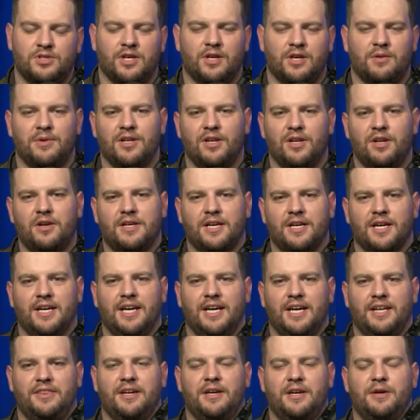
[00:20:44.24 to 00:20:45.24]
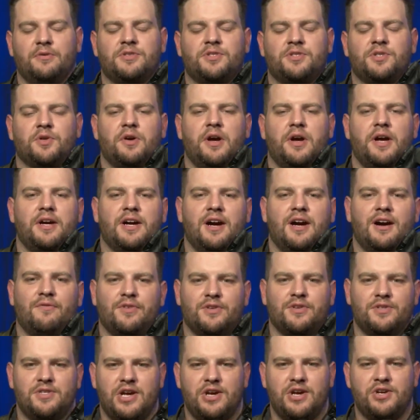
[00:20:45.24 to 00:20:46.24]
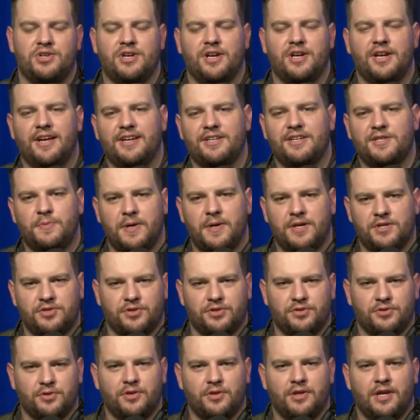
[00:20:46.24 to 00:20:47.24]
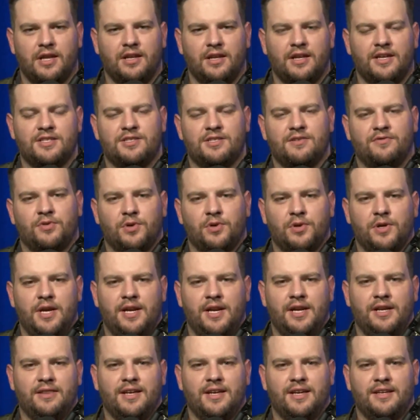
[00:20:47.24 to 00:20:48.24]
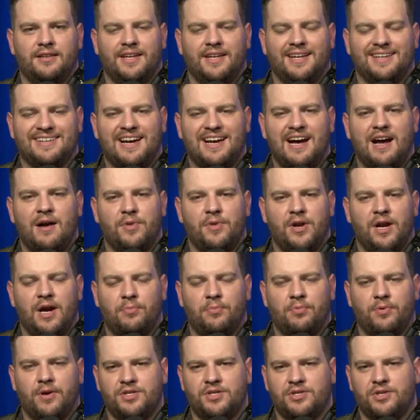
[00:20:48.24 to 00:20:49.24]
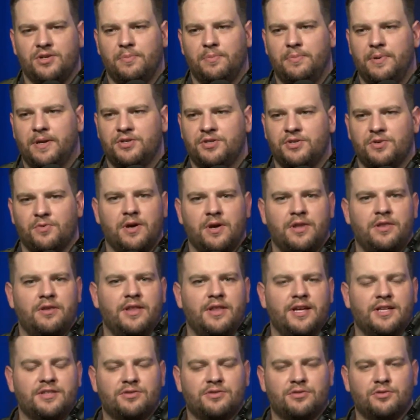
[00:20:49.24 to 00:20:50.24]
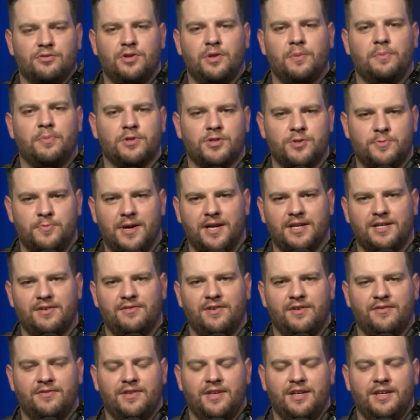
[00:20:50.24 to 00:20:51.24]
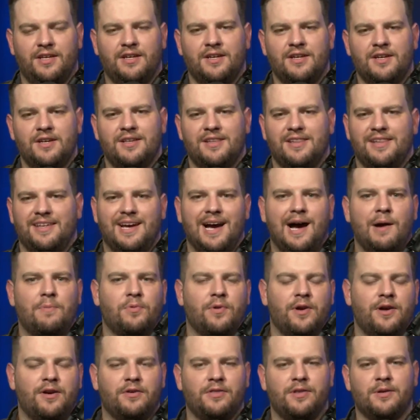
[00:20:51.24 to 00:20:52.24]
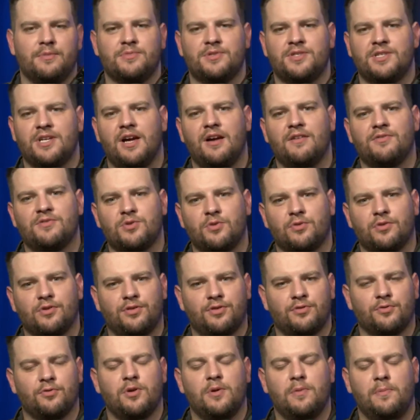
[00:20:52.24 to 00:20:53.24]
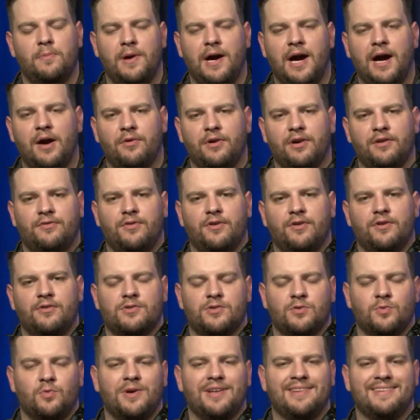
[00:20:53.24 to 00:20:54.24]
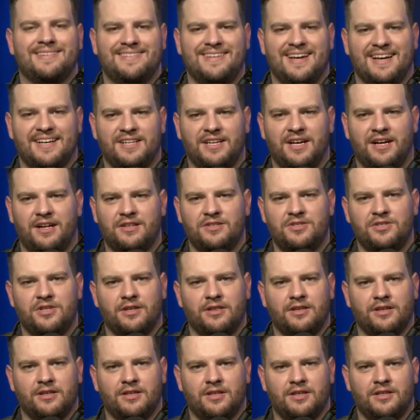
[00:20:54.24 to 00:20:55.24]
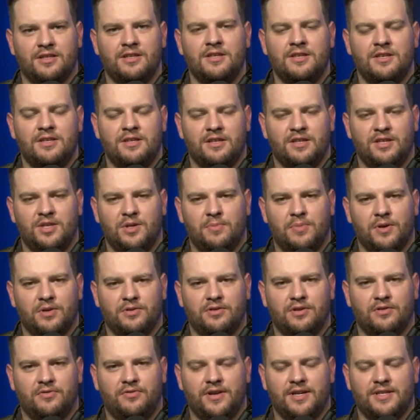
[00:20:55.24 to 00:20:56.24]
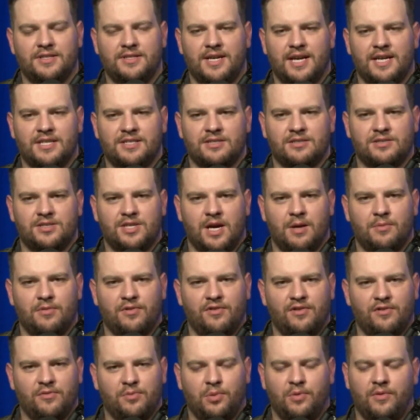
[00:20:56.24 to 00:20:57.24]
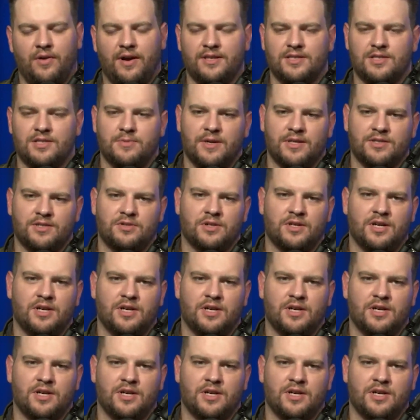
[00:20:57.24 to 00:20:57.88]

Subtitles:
gentlemen, look, I think it was a great conversation today, especially through that lens of creating that common operational picture, whether that's through the perspective of the operator themselves or through empowering folks with technology. I think that you both did a fantastic job of providing some extra